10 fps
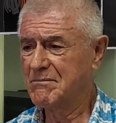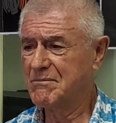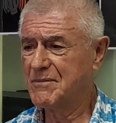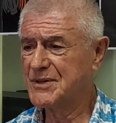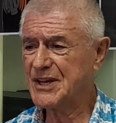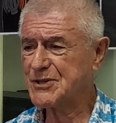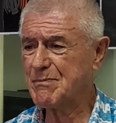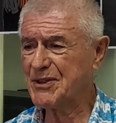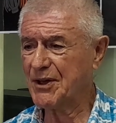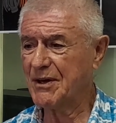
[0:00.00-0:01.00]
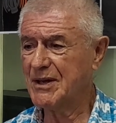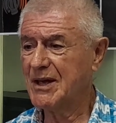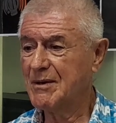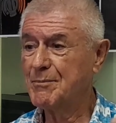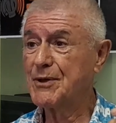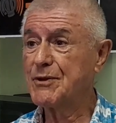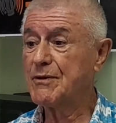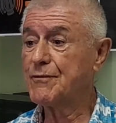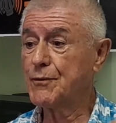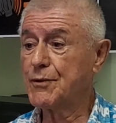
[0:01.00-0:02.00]
it doesn't matter. But
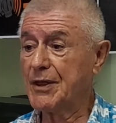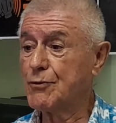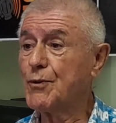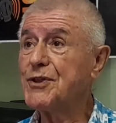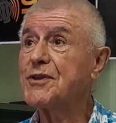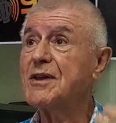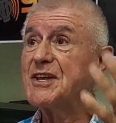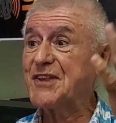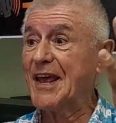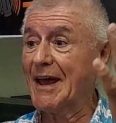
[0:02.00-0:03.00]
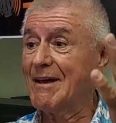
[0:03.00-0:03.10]
if you can do it, it's there.